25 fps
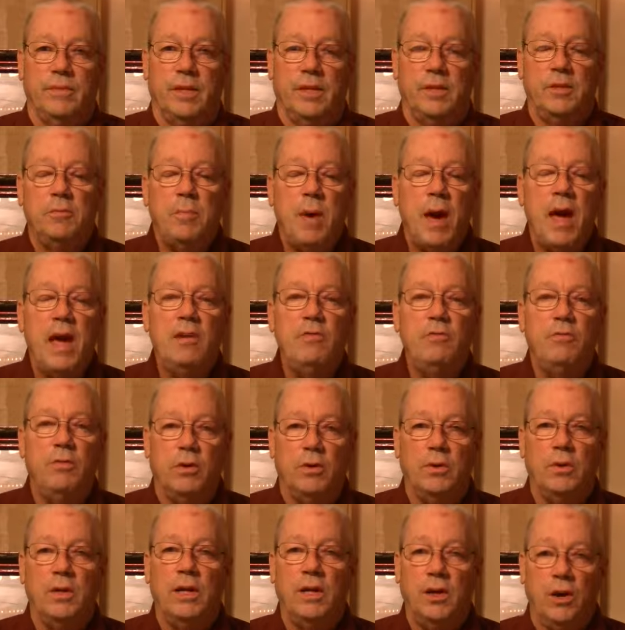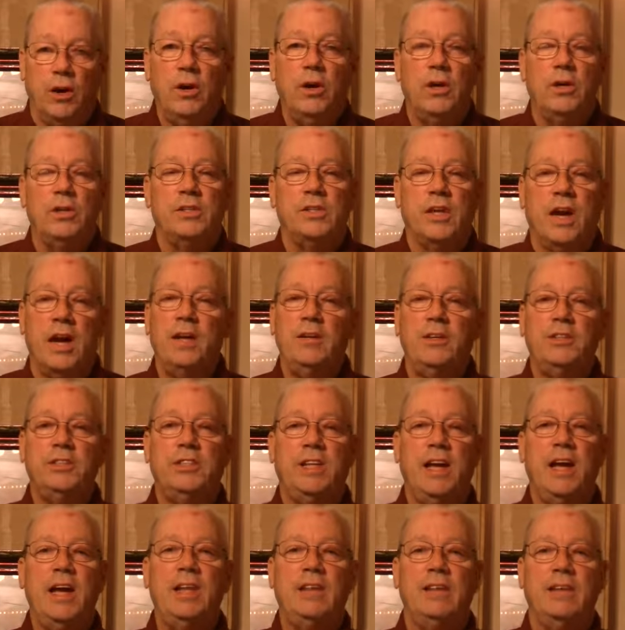It's painful. It hurts. I
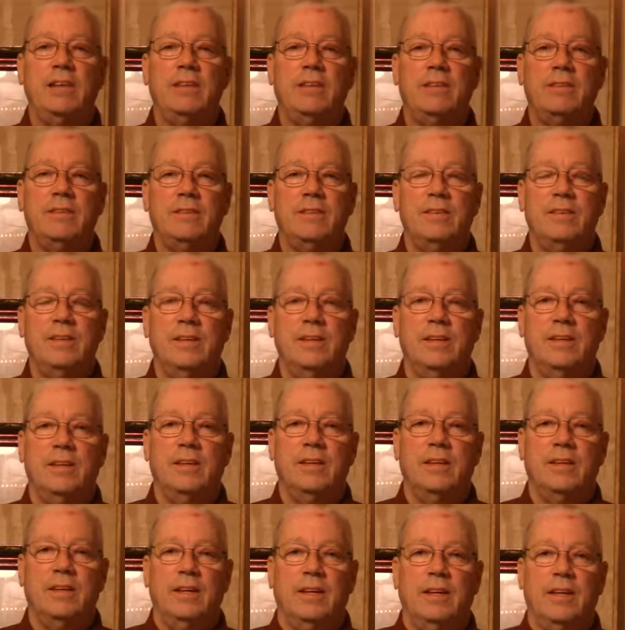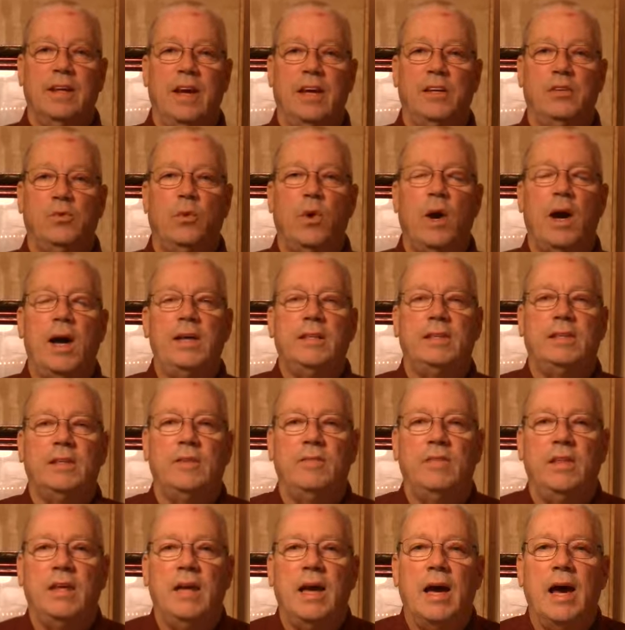understand this. That's why it's
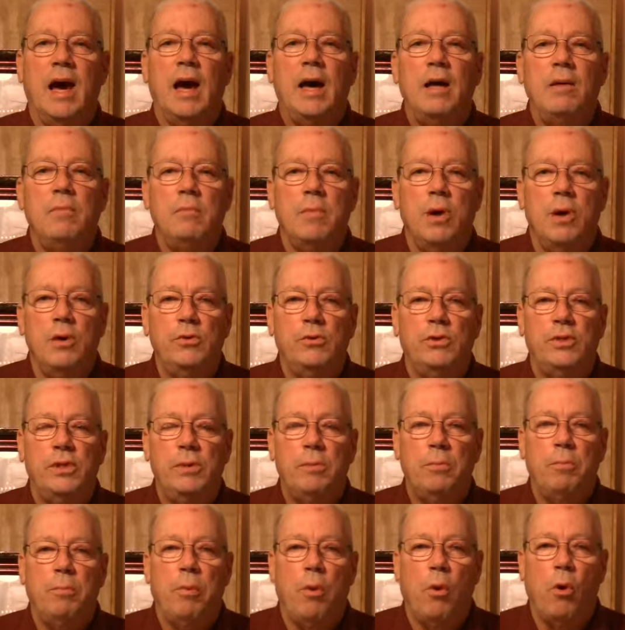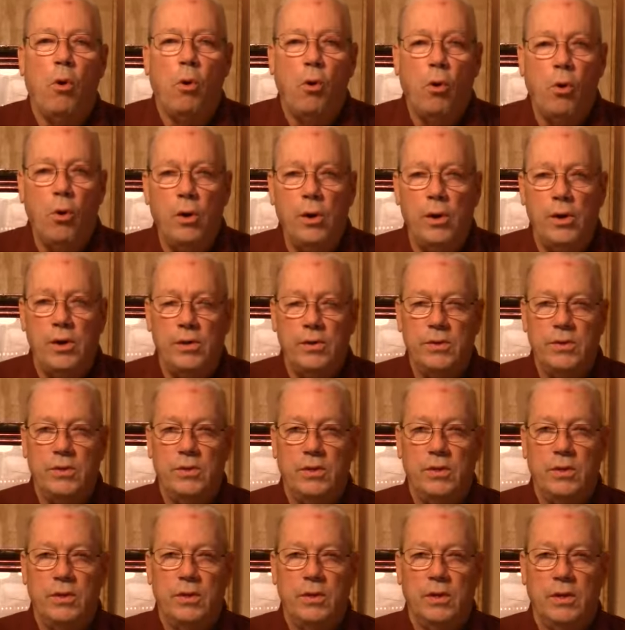of the utmost importance
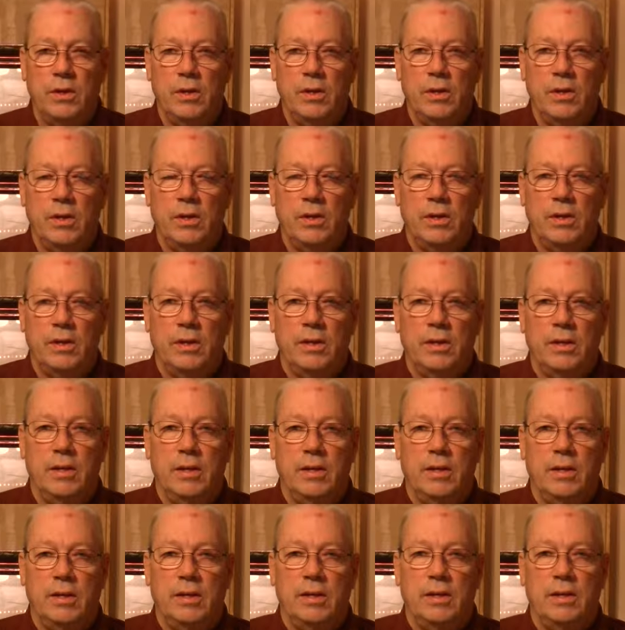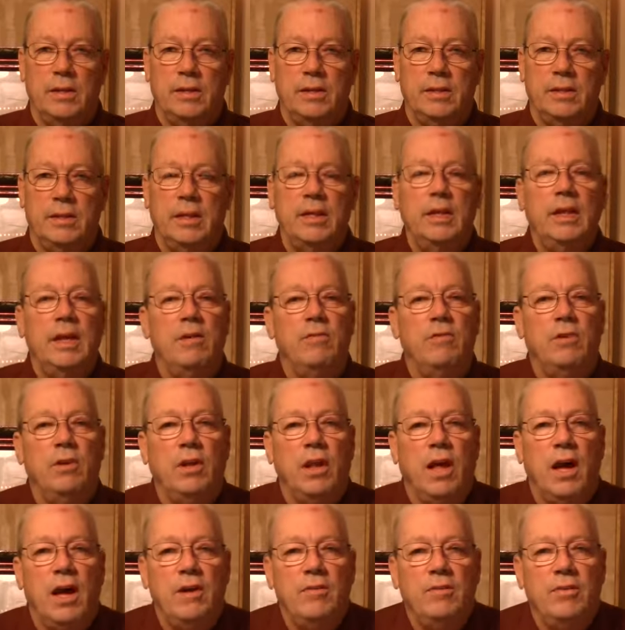to give your
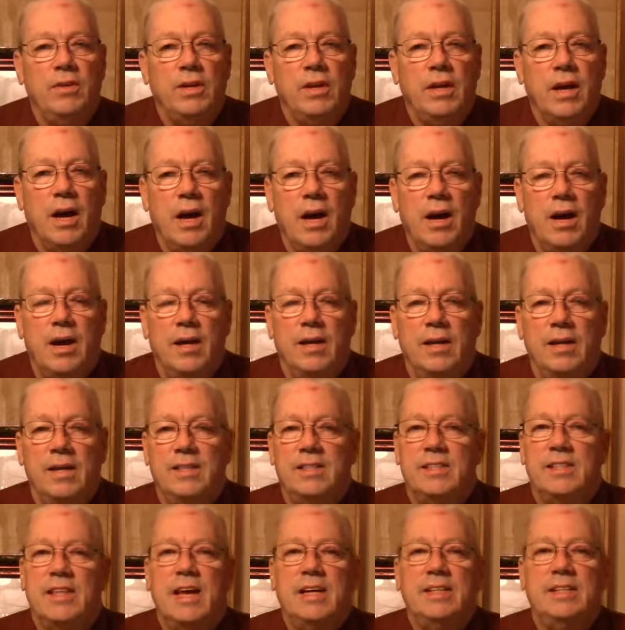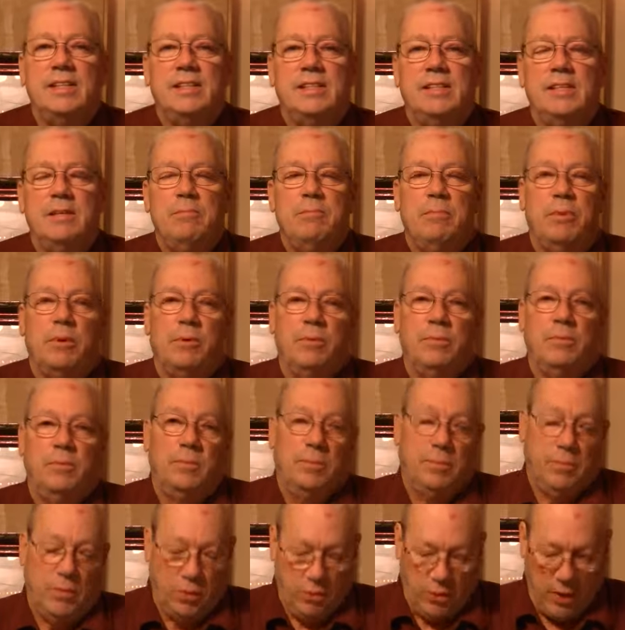life to God. It's that simple.
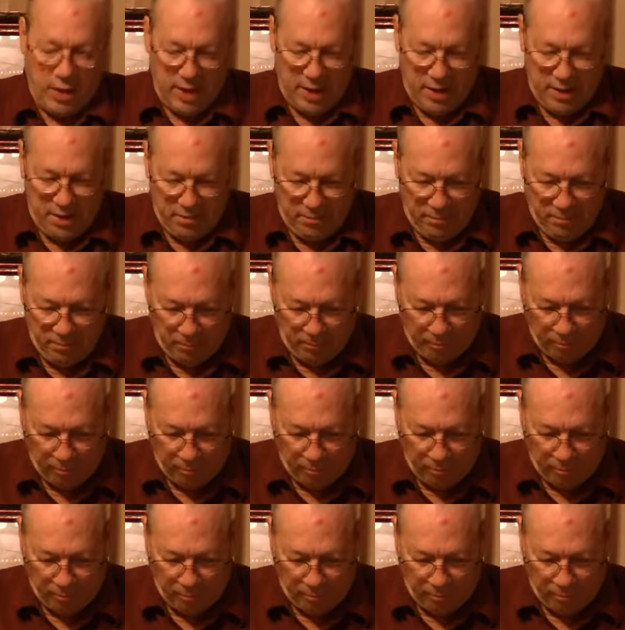Okay?